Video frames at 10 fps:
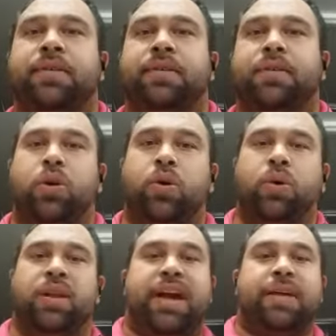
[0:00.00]
All
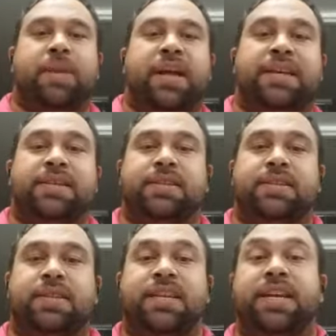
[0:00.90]
8 players
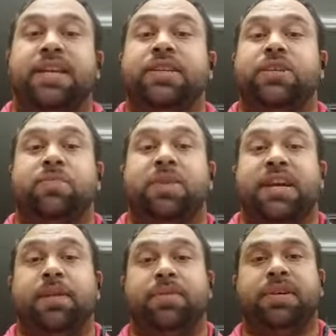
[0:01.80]
need to be
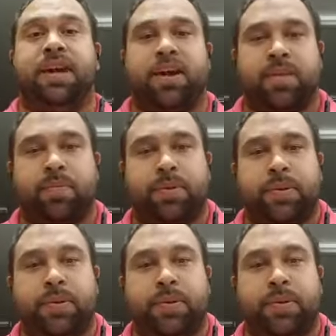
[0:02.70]
able to carry the ball,